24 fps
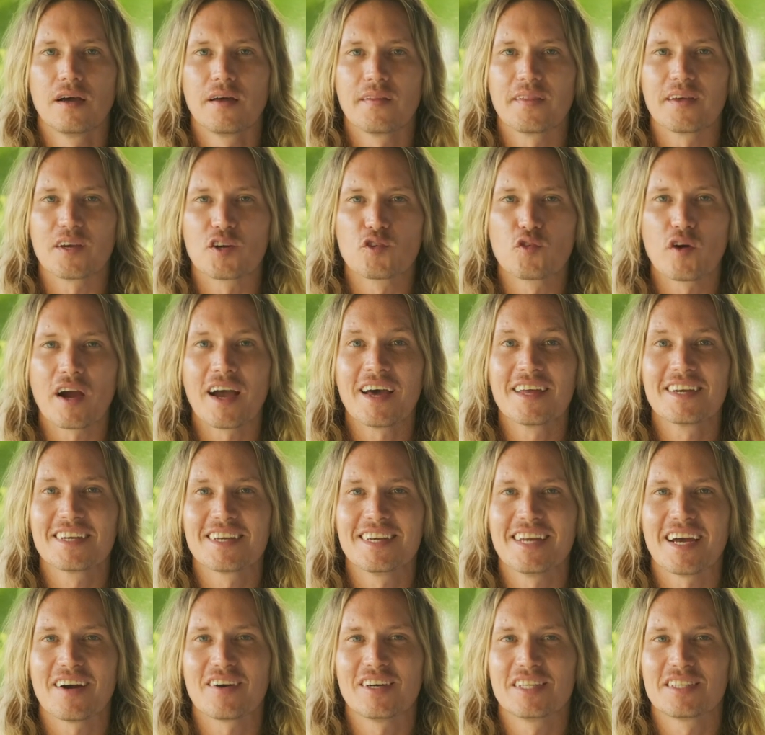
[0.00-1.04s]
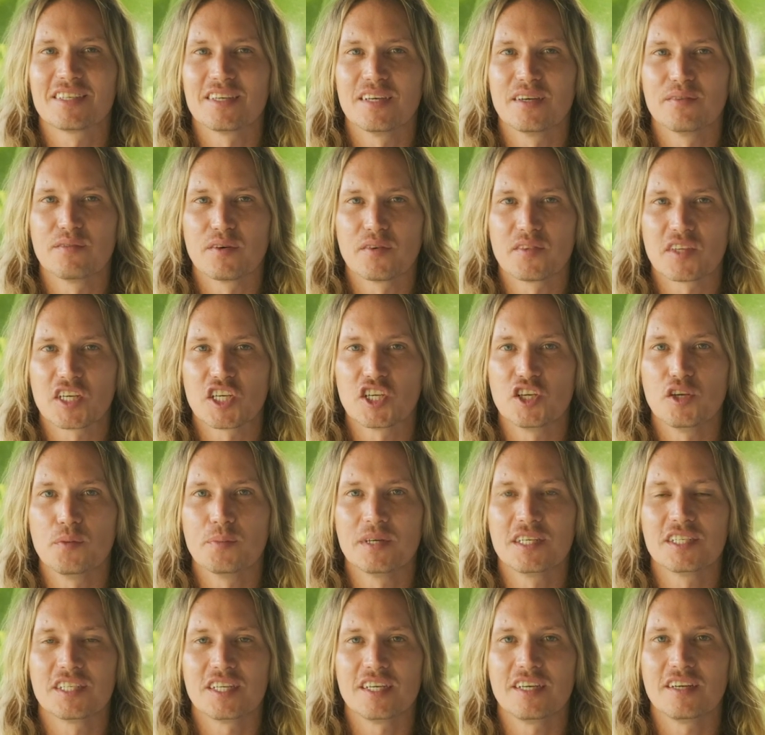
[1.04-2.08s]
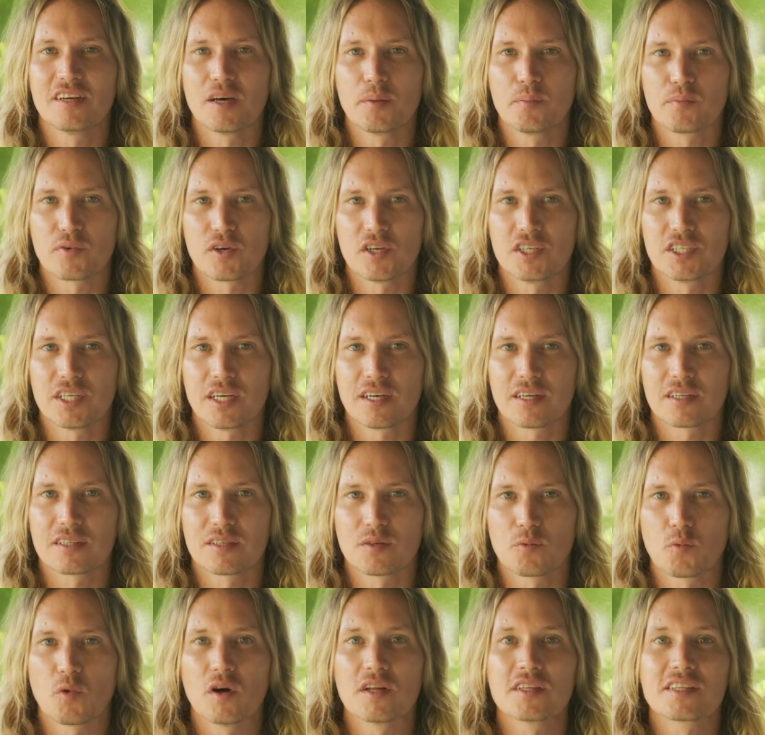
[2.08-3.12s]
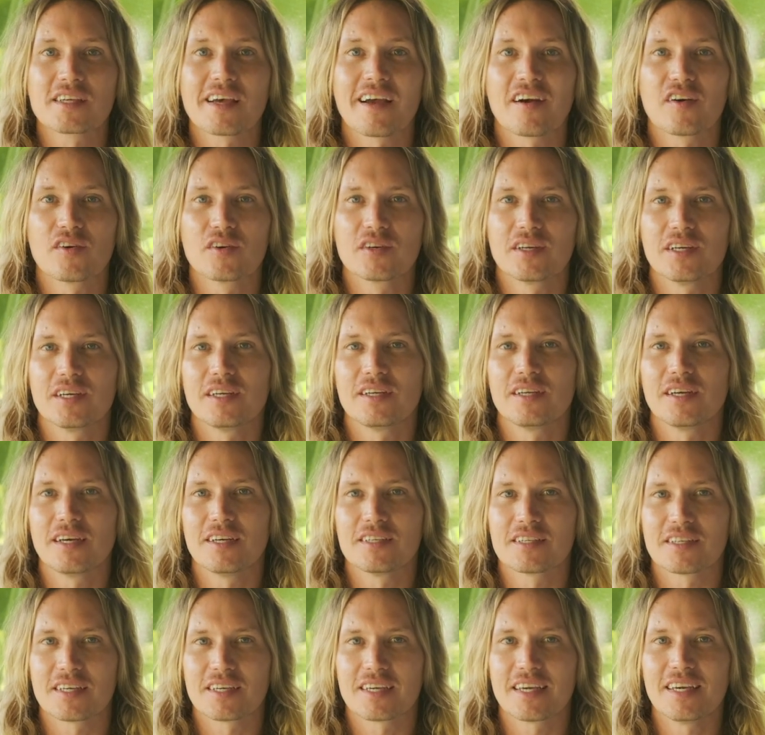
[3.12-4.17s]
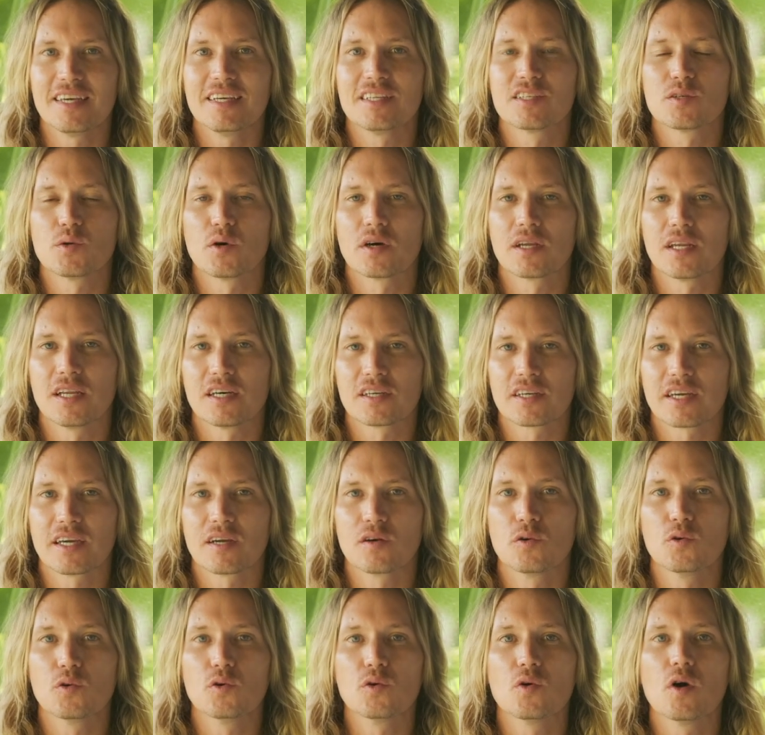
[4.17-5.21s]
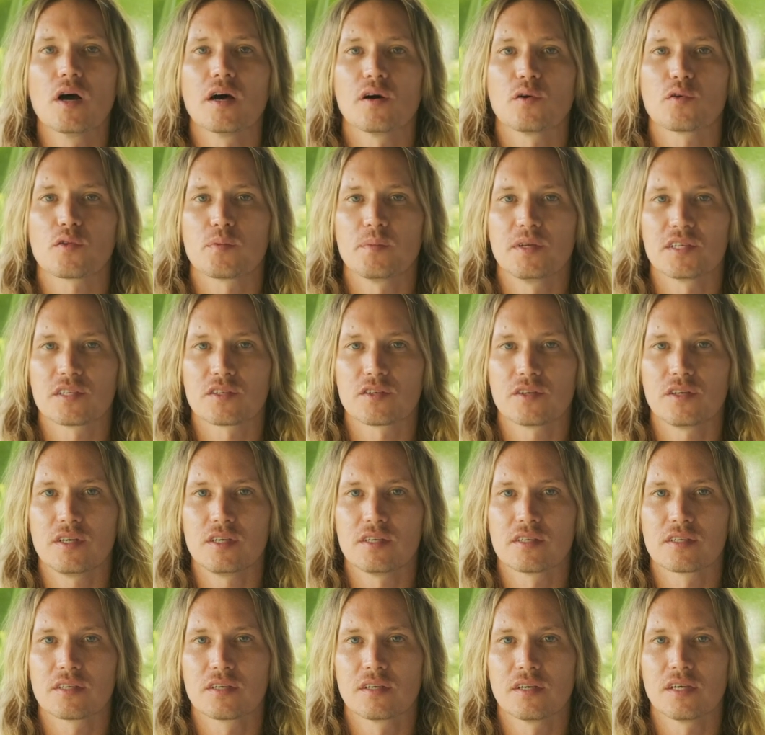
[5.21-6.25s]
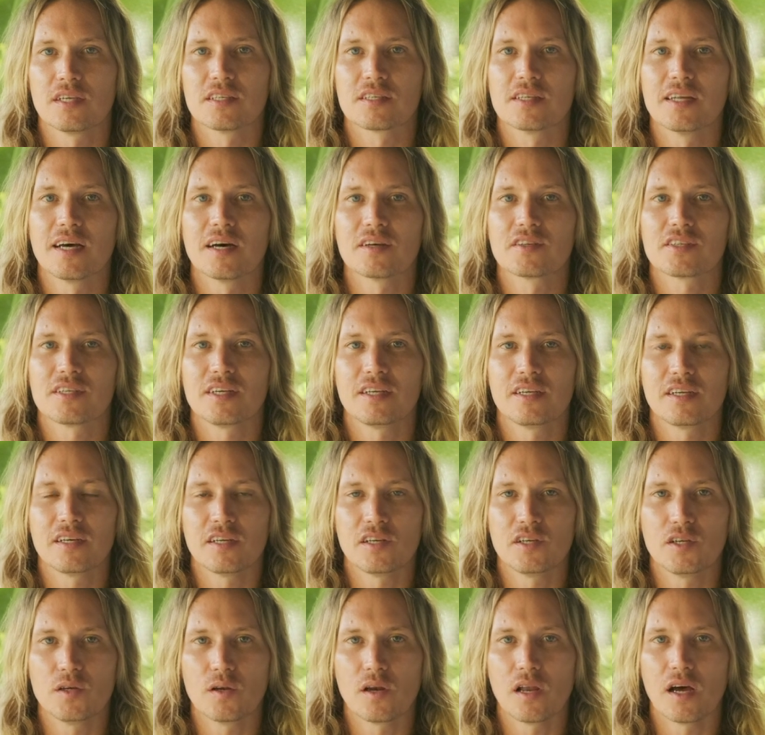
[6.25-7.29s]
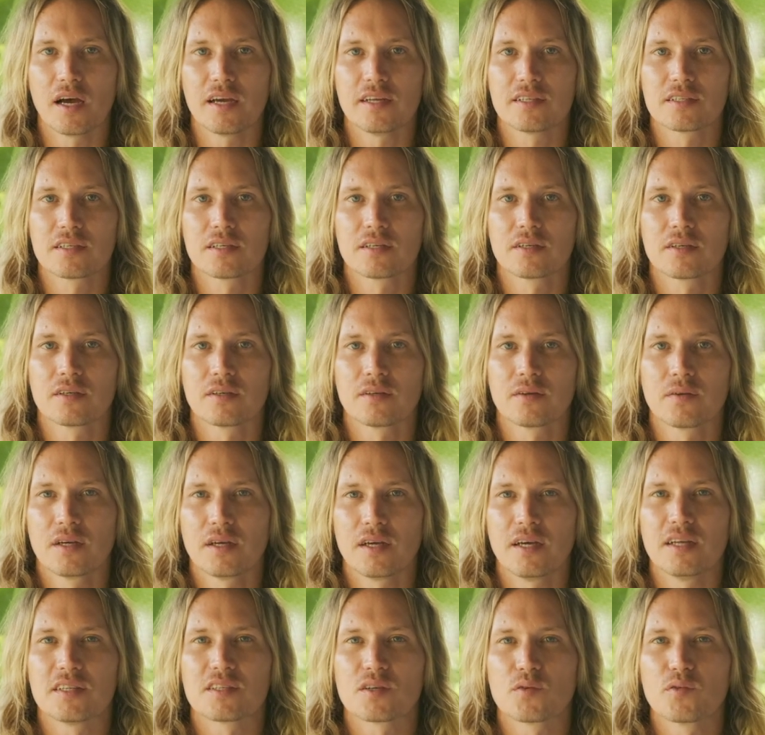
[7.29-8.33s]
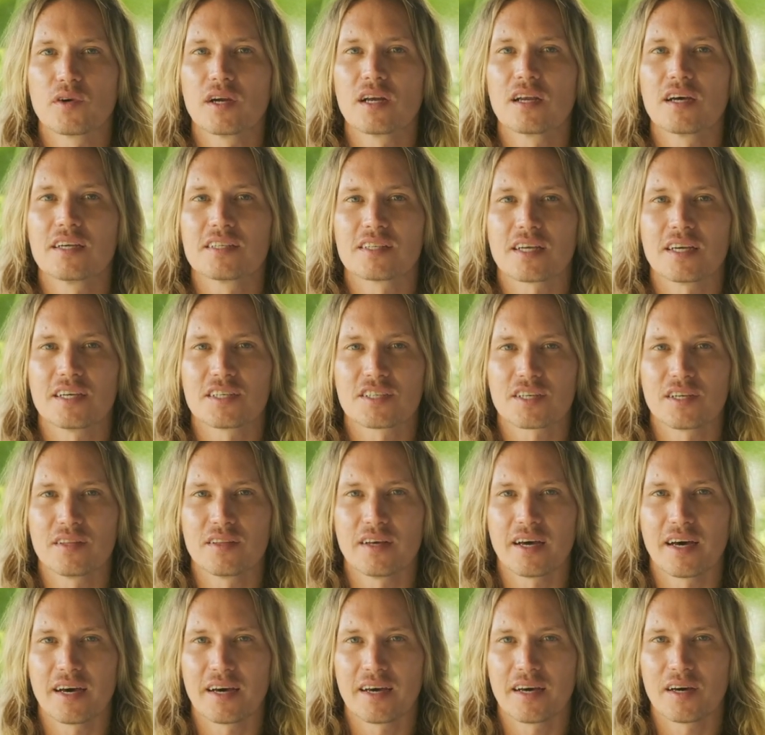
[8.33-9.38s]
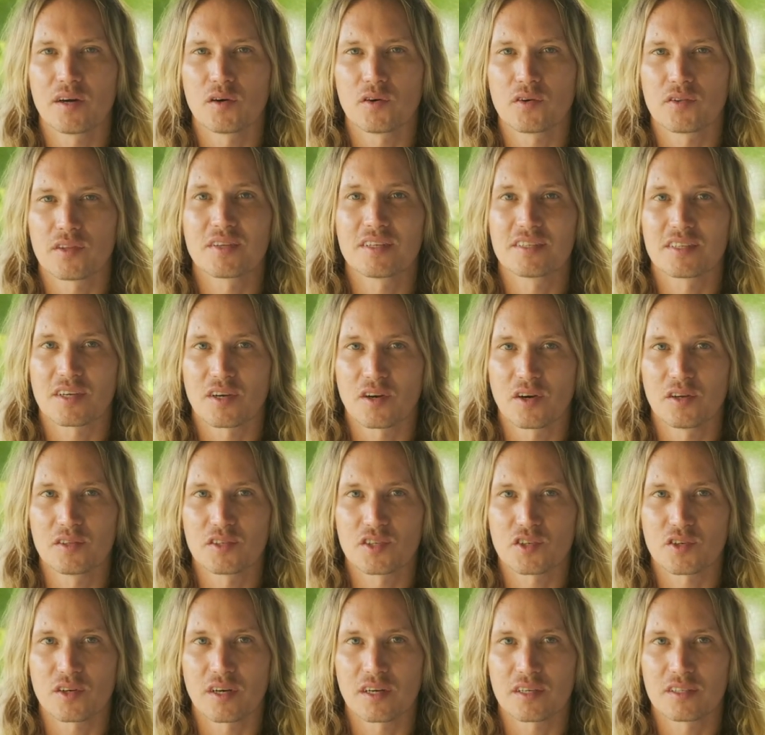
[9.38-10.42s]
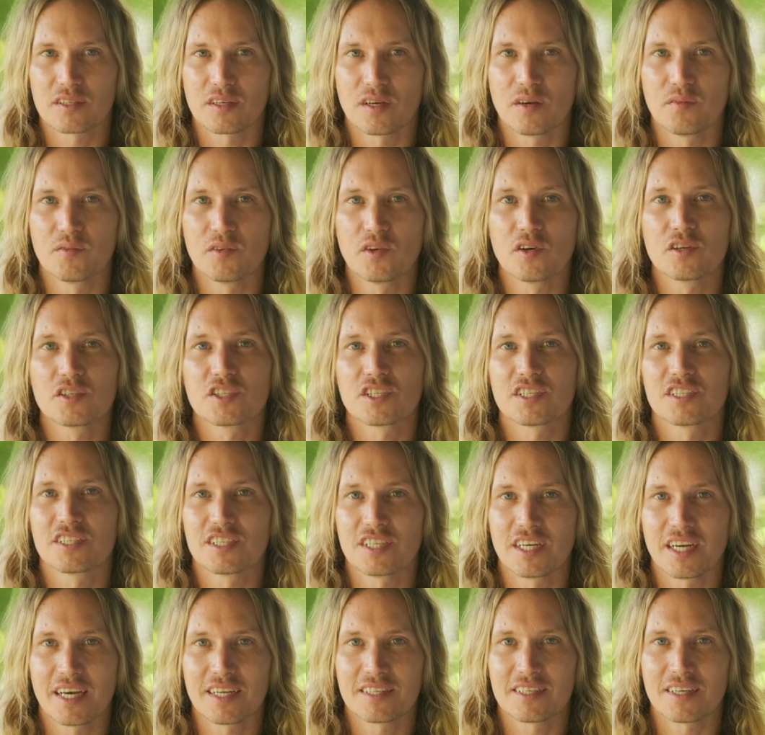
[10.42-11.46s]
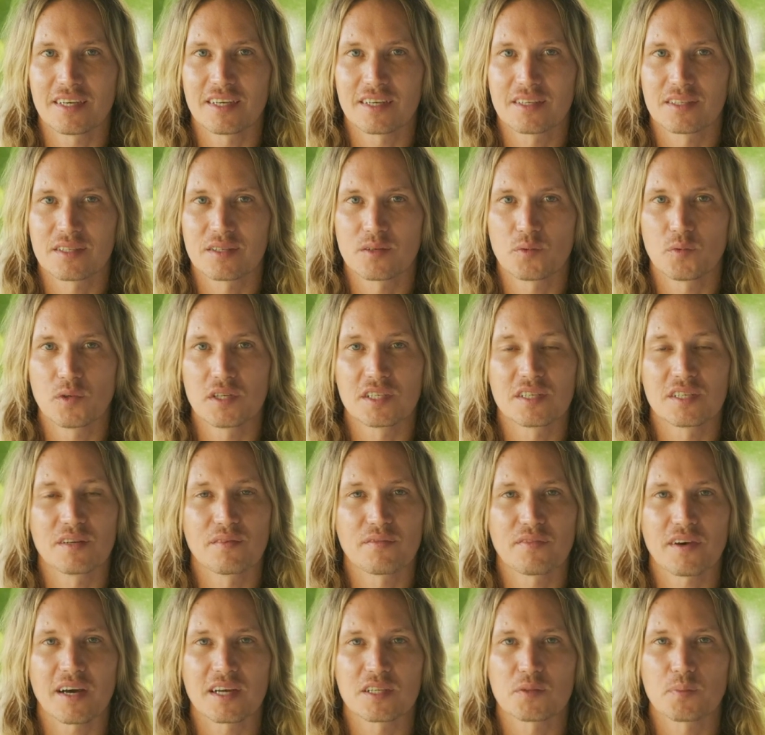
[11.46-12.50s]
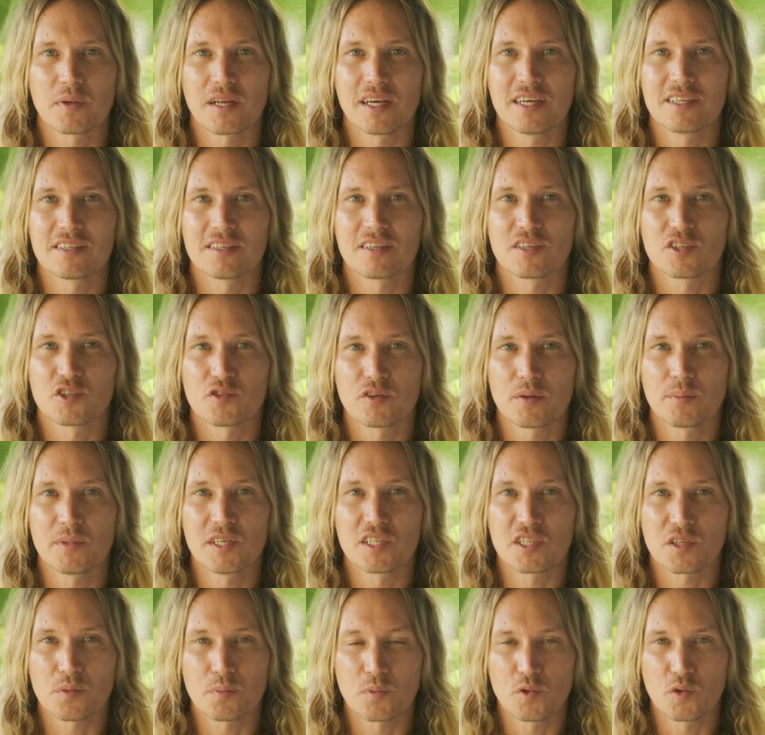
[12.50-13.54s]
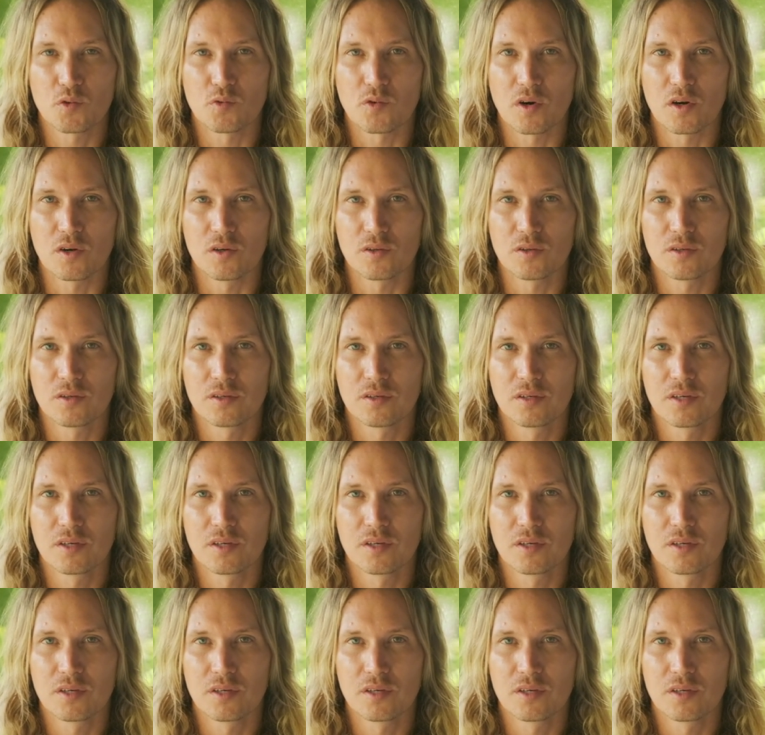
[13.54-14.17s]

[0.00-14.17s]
The grand narrative of the Human Genome Project, once heralded as the key to unlocking all health mysteries, is now seen in a new light. It's a realization that our health is a construct of not just genetics, which in fact plays an extremely small role,